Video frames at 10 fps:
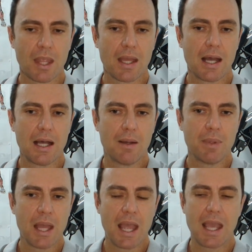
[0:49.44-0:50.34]

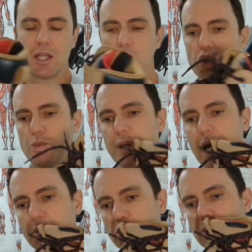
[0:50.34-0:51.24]
and it should be
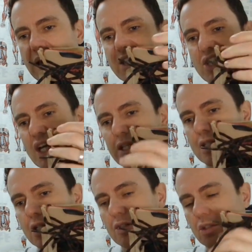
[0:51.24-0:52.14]
able to be
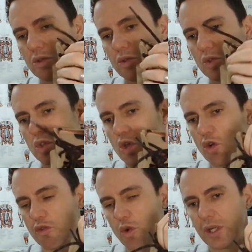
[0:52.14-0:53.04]
adjusted to your
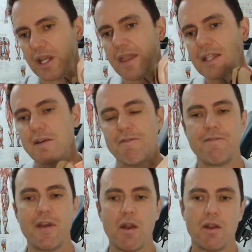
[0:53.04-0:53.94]
foot. Now, that's a
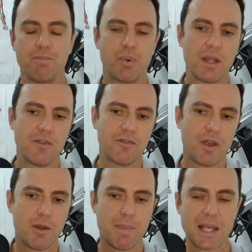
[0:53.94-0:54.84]
very brief,
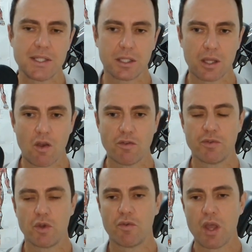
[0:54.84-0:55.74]
very basic
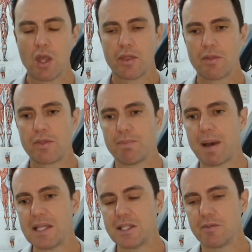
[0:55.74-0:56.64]
overview of the
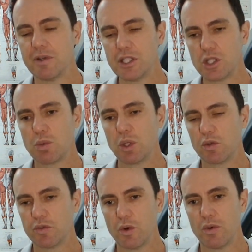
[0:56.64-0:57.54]
basic features we look
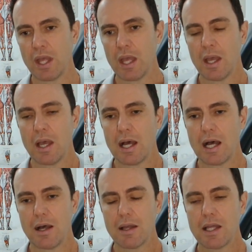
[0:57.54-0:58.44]
for.
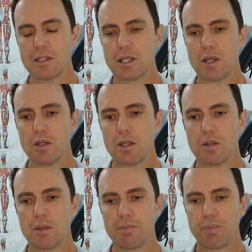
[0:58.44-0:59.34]

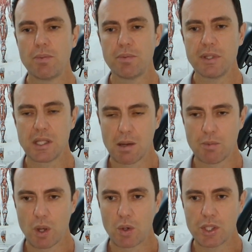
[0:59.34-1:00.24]
Probably the number
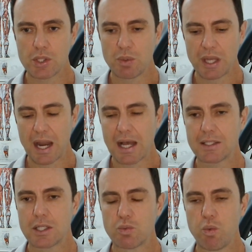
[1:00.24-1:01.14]
one question we get
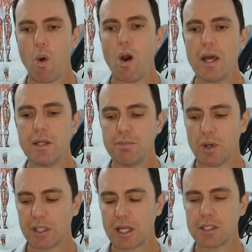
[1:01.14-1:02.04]
asked is, why do
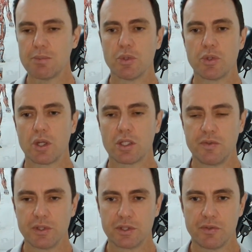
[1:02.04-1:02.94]
my custom orthotics
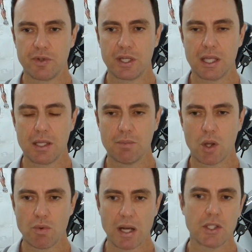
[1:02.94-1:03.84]
feel different in my
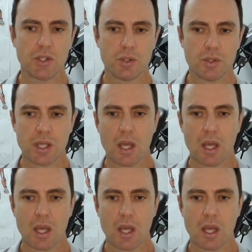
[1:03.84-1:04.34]
running shoes